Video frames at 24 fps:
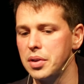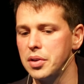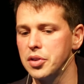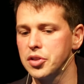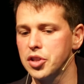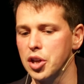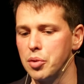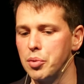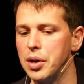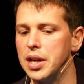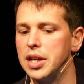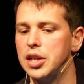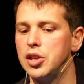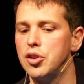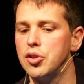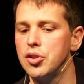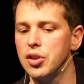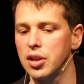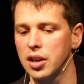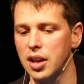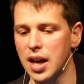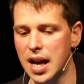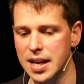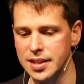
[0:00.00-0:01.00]
so we're
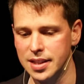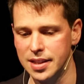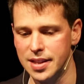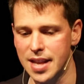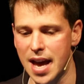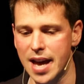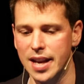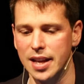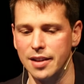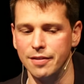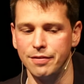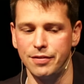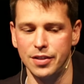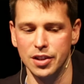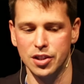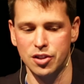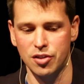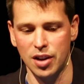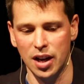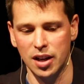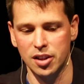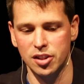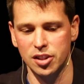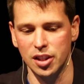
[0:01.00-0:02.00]
utilising that
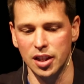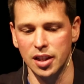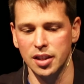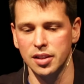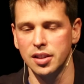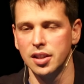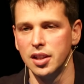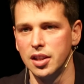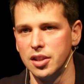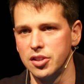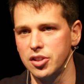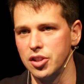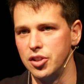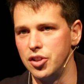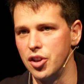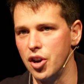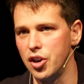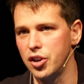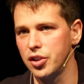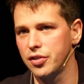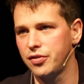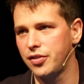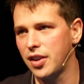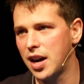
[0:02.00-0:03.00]
infrastructure to
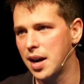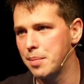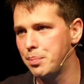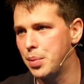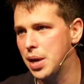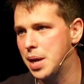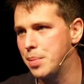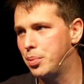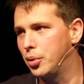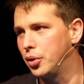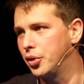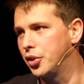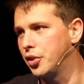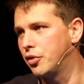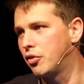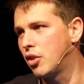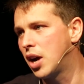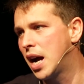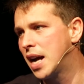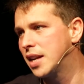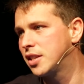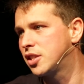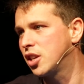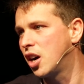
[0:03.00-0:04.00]
notify people at the
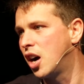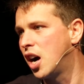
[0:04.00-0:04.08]
right